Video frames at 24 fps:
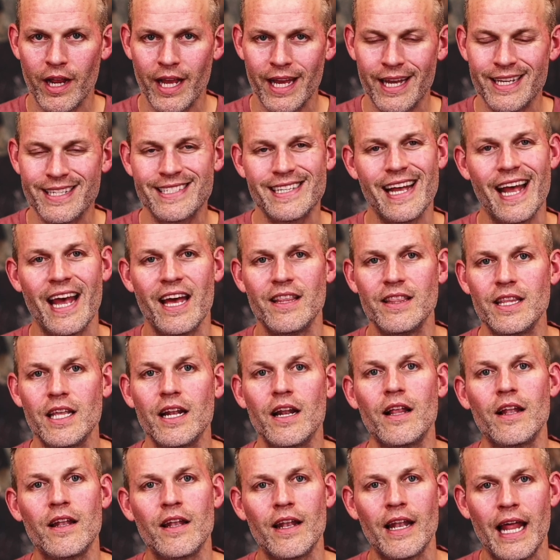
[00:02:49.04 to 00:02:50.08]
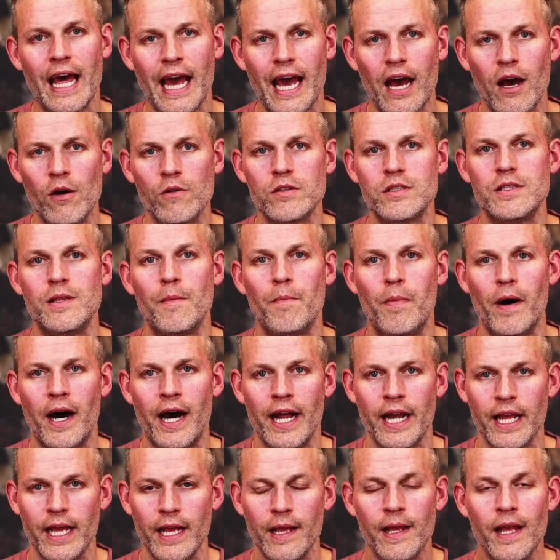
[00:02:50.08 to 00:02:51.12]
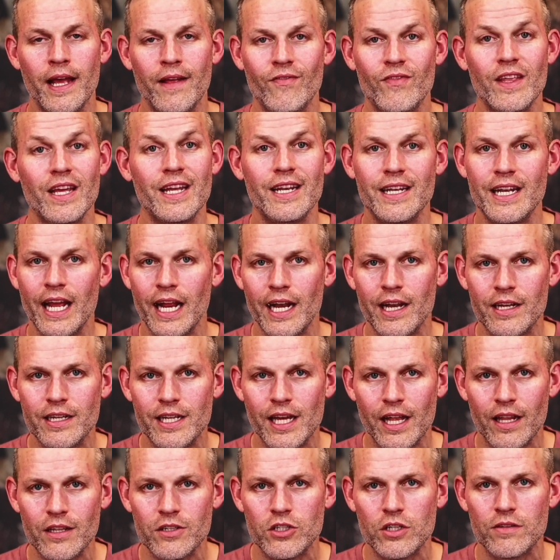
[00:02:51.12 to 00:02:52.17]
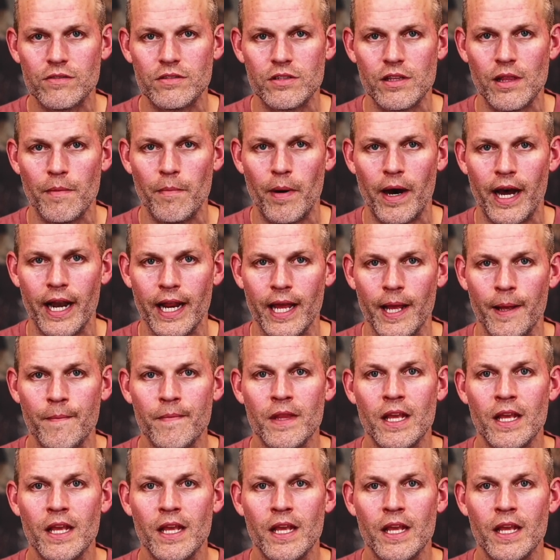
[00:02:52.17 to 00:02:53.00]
is and then allows the body, the innate intelligence of the body,